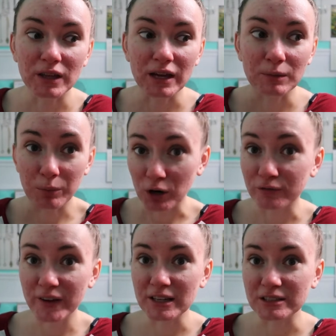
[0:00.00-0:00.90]
like
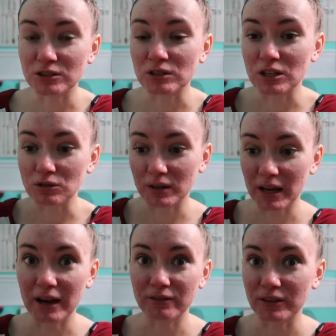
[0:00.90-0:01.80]
parfaits, so that you can
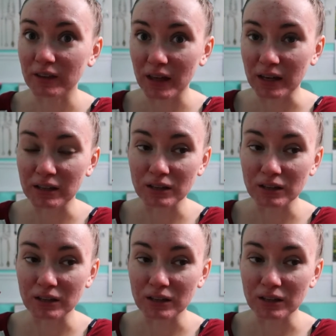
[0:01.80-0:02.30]
have the, like,